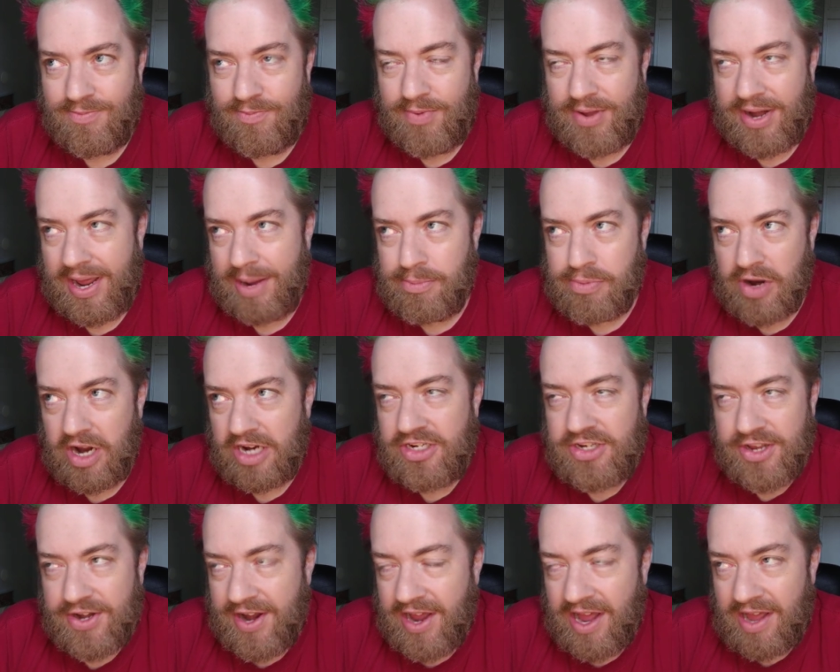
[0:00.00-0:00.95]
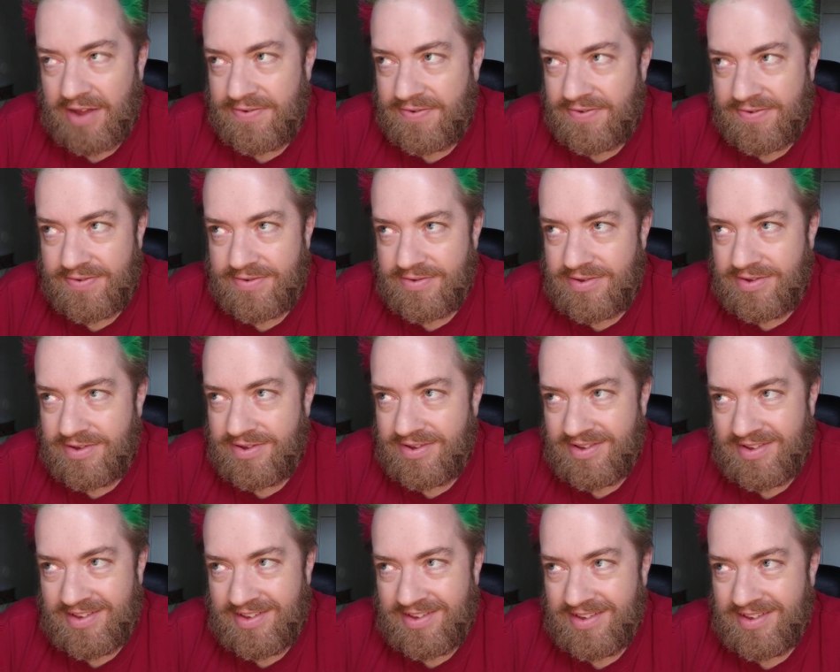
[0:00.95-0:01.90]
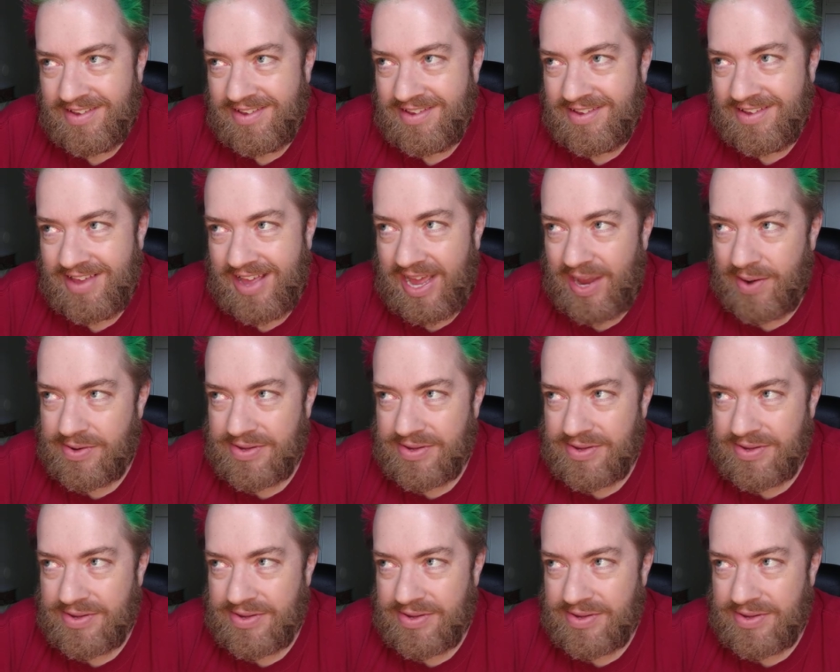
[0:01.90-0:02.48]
but I brushed it off. I